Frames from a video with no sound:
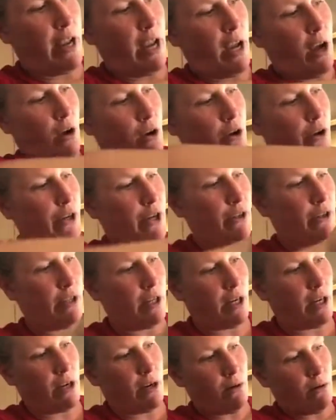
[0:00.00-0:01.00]
get all your
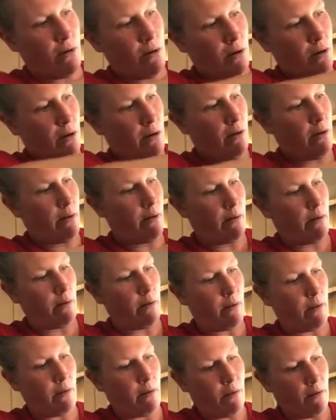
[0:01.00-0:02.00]
dough
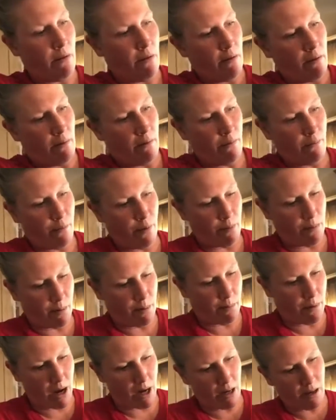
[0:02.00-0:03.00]
from the
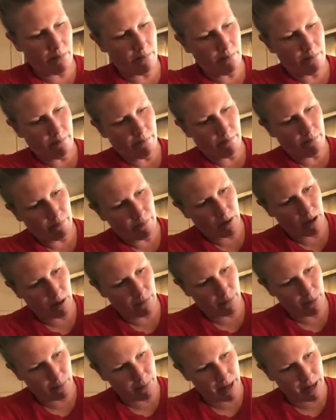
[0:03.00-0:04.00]
bottom
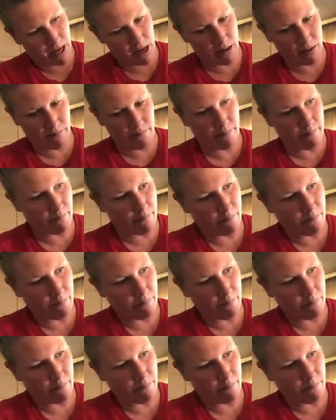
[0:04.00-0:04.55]
of your pan.